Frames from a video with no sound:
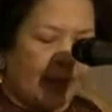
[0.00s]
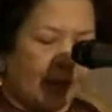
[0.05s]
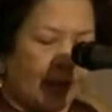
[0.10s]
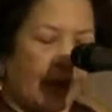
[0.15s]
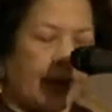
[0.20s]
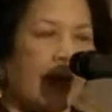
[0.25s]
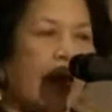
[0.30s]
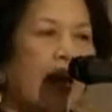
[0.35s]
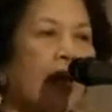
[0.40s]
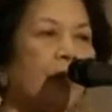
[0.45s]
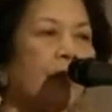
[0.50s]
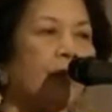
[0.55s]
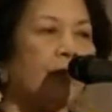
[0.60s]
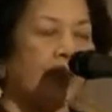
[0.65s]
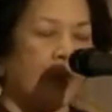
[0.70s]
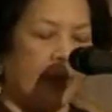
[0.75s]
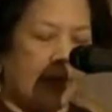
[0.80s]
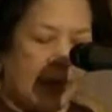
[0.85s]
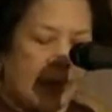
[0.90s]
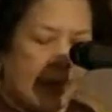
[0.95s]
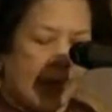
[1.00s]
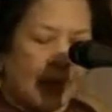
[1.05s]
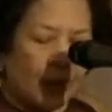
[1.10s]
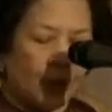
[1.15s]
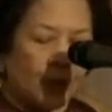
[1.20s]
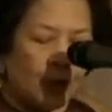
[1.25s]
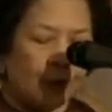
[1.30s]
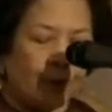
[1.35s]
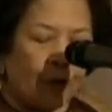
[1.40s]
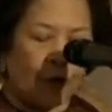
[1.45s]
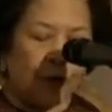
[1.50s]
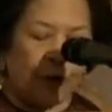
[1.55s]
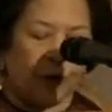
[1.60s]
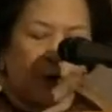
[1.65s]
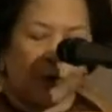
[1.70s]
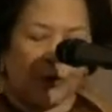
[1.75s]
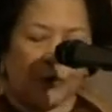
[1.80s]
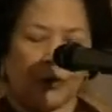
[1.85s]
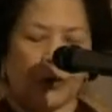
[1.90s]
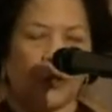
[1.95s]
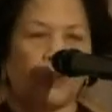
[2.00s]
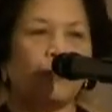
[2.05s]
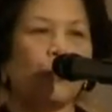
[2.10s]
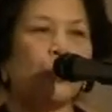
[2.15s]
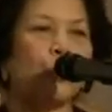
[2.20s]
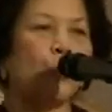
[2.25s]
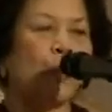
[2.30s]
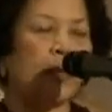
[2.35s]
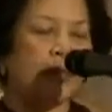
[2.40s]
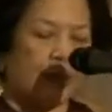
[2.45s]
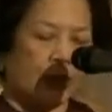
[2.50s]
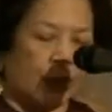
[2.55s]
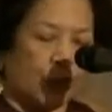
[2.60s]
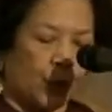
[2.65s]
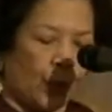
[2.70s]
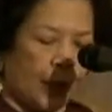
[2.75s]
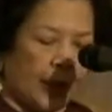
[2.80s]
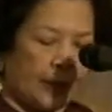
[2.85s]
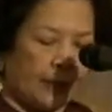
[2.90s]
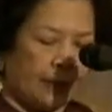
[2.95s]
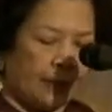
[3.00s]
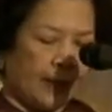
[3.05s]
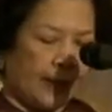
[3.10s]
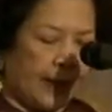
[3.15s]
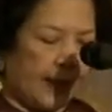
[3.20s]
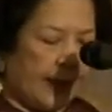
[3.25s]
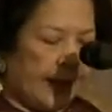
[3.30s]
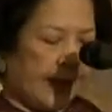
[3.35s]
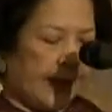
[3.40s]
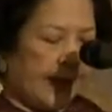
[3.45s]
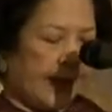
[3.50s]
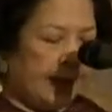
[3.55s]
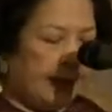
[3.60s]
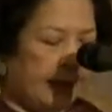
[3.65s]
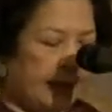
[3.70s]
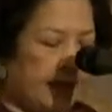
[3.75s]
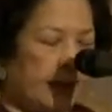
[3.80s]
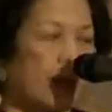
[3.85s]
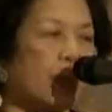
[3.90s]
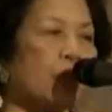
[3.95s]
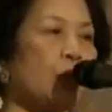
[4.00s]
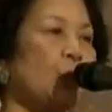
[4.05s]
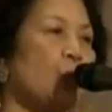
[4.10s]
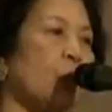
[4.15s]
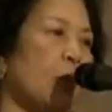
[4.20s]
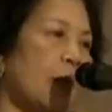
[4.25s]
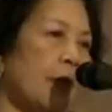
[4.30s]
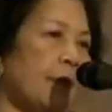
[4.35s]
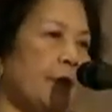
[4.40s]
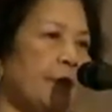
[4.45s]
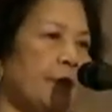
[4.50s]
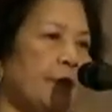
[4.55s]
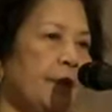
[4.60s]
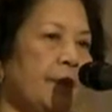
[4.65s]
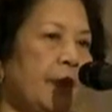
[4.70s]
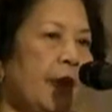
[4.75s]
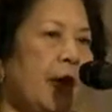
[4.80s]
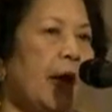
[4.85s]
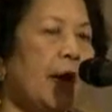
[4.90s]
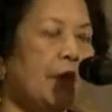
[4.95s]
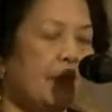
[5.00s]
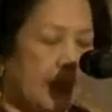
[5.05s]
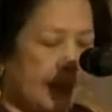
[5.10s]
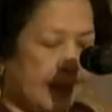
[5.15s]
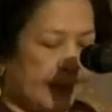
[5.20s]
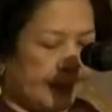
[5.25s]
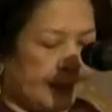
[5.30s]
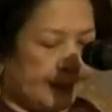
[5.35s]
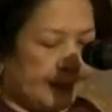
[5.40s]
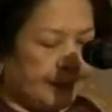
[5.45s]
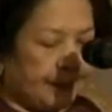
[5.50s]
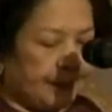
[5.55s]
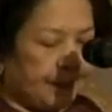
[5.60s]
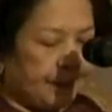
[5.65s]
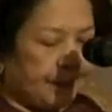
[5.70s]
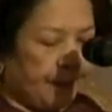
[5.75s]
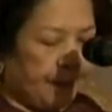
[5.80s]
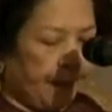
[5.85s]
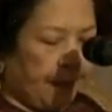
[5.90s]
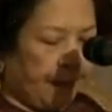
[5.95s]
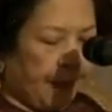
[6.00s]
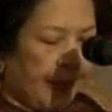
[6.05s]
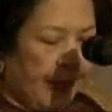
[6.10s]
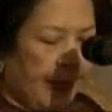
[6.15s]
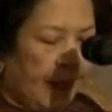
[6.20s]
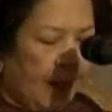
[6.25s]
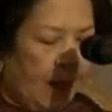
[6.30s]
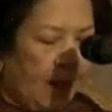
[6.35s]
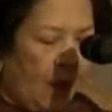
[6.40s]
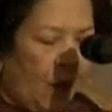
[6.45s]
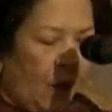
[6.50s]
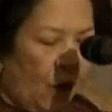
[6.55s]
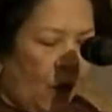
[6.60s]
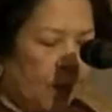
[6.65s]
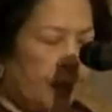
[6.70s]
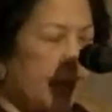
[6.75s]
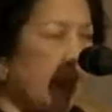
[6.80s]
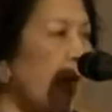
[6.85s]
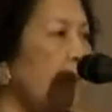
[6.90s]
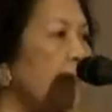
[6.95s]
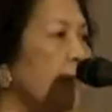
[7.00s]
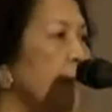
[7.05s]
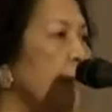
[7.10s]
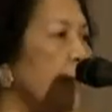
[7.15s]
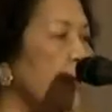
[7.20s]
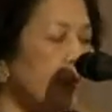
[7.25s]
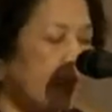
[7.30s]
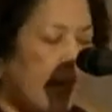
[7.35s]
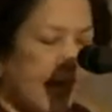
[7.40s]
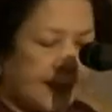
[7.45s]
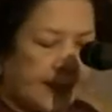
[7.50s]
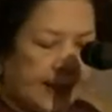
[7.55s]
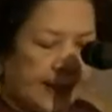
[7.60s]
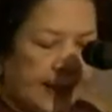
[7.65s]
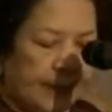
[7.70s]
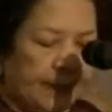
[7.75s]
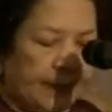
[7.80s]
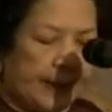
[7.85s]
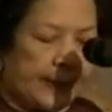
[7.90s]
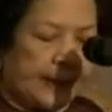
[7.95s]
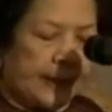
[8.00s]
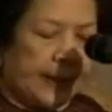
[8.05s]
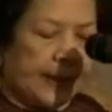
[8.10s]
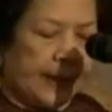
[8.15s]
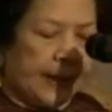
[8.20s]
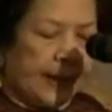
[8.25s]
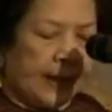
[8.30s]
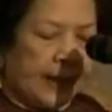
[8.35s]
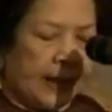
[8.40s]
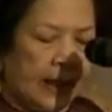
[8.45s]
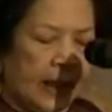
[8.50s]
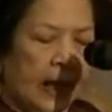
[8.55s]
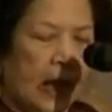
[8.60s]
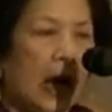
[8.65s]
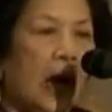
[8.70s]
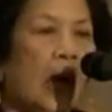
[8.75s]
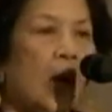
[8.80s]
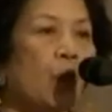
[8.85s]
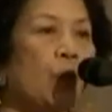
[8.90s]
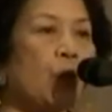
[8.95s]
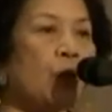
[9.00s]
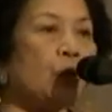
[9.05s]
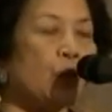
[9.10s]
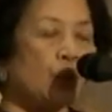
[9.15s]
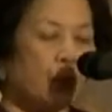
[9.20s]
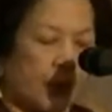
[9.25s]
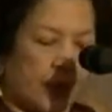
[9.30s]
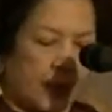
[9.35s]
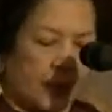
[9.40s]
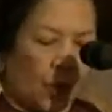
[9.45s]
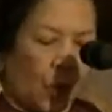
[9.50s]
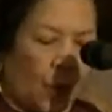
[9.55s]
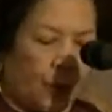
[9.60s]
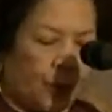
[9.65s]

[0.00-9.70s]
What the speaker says: great health, and good fortune for 2012 and the years to come. Amen. On behalf of the organizing committee, I wish to take the